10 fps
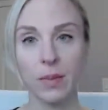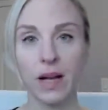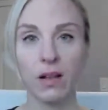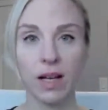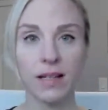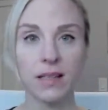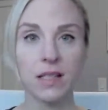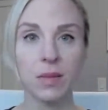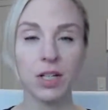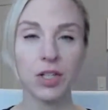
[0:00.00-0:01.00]
my clients
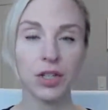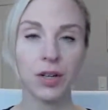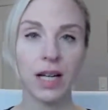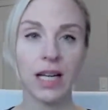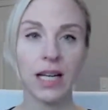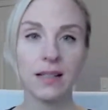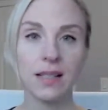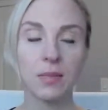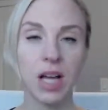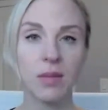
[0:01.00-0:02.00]
to make sure you're getting
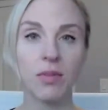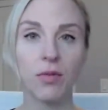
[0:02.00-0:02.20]
some type